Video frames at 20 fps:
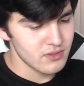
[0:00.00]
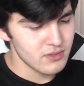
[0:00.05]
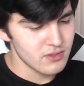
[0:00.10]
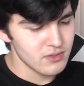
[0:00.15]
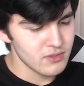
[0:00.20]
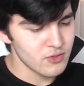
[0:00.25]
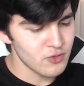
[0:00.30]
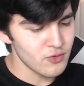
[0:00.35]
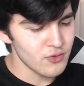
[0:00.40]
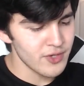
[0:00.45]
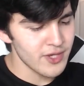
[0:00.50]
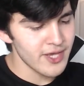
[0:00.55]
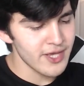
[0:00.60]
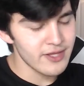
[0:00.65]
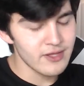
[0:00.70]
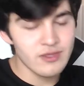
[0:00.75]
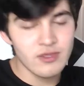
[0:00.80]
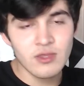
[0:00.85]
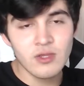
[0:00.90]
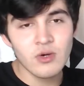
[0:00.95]

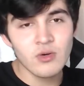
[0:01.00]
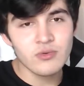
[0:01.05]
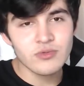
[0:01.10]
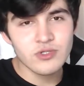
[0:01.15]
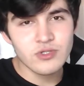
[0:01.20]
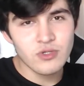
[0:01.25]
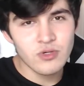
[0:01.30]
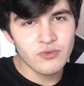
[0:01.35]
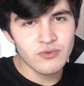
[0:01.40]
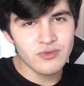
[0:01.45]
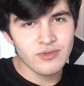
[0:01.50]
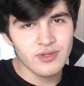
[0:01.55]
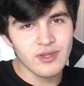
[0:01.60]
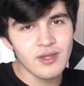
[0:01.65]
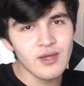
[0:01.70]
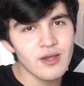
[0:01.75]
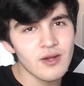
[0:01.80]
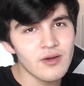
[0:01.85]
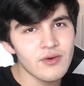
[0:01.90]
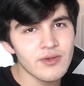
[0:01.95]
create notes over
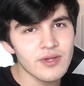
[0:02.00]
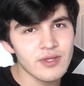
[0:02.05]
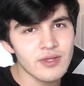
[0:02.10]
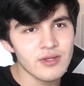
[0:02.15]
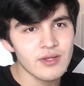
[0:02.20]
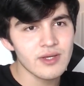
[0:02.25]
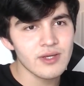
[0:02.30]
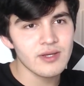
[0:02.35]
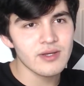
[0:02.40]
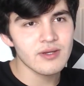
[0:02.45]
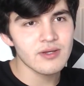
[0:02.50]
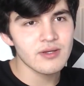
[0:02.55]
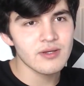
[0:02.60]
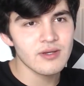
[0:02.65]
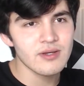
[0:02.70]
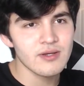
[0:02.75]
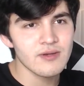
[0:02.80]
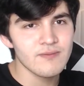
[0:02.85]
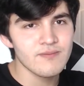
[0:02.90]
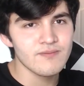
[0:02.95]
there and like
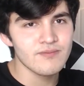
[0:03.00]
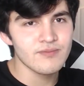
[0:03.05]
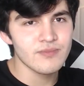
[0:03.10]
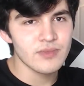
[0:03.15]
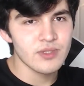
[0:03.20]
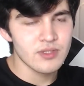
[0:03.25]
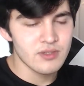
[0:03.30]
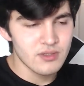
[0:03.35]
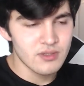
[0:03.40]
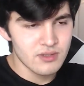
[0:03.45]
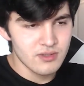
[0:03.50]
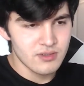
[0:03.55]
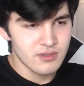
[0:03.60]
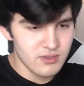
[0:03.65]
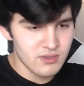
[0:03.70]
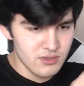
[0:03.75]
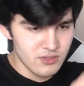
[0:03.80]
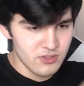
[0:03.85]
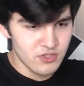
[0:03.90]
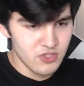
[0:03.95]

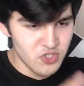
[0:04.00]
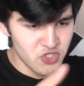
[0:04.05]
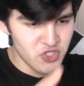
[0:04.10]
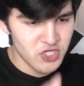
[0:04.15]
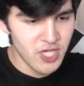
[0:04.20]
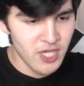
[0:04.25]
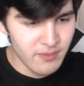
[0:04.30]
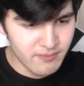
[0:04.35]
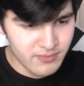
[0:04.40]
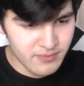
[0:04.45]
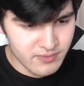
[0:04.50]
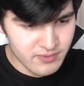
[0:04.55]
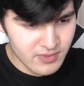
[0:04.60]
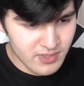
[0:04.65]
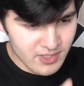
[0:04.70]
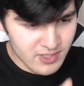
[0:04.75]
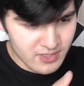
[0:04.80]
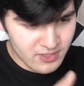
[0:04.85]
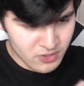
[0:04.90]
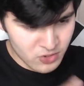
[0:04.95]
shape
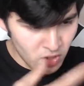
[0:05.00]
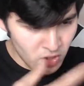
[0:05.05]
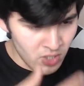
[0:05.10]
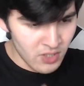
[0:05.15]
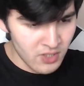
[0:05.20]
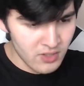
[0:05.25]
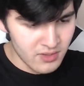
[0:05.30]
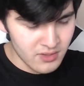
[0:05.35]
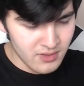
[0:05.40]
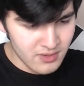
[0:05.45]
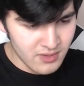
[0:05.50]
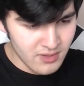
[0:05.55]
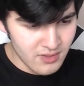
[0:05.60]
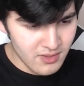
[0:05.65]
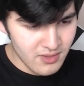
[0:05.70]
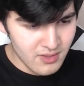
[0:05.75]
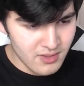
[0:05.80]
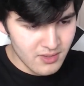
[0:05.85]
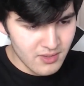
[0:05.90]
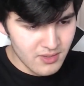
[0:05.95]
a song
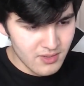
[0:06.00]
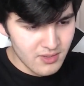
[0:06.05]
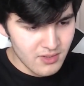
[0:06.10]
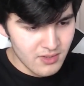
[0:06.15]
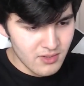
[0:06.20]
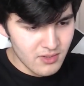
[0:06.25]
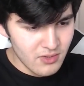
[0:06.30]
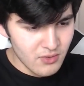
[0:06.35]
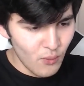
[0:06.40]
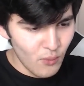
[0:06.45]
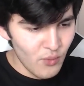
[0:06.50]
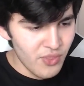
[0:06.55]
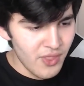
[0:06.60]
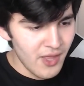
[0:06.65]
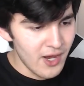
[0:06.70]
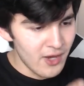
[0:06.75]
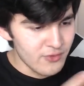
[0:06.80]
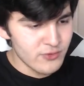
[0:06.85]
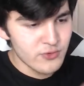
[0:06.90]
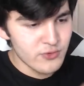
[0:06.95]

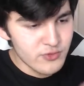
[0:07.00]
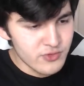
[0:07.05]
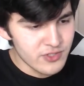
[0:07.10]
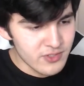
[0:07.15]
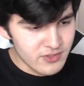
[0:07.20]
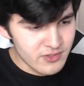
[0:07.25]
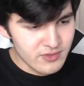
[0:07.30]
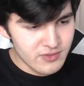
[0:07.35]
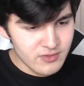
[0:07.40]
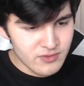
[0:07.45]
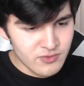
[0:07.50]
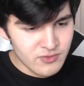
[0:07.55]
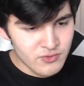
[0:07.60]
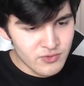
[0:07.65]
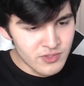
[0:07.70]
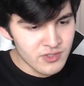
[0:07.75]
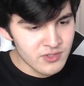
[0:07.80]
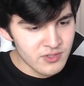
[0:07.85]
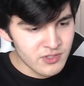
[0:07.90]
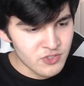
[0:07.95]
without using
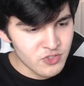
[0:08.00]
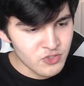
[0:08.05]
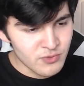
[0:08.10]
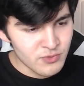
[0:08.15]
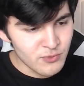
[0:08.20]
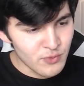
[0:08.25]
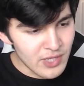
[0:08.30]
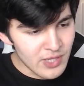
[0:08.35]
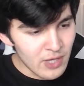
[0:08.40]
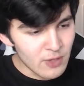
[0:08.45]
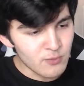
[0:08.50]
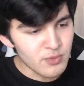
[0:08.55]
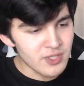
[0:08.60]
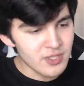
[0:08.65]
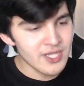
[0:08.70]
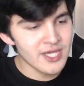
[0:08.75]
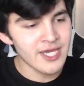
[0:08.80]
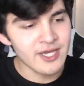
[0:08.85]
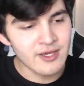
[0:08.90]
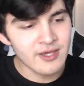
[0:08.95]
real instruments, without
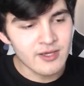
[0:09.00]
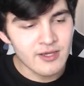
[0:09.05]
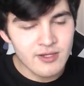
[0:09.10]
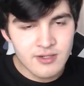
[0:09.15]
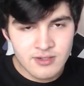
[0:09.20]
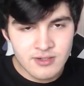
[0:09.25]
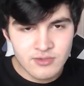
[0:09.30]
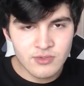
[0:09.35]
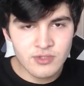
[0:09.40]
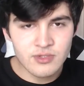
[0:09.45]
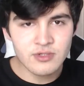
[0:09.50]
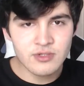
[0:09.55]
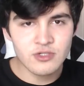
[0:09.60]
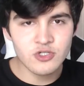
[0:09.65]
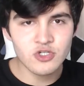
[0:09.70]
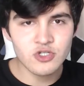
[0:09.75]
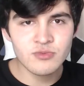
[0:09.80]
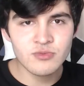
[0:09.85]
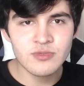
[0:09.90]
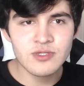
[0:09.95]
playing real
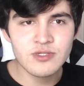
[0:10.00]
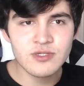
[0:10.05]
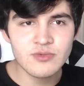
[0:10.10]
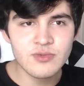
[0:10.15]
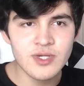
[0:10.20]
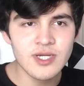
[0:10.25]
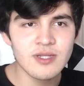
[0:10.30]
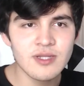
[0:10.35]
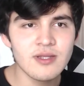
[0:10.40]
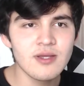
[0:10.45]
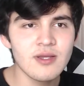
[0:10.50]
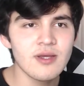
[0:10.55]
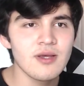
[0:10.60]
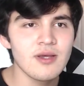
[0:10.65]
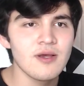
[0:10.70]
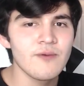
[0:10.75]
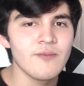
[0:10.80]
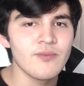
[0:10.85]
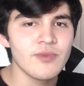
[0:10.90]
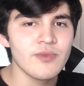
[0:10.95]
instruments, right?
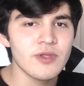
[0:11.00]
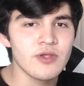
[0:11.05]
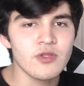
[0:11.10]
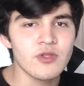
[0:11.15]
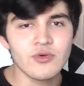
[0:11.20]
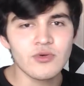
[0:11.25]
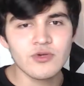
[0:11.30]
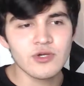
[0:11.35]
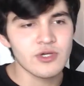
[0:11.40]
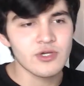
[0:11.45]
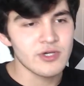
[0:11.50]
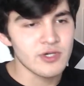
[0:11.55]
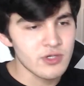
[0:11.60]
You know, you can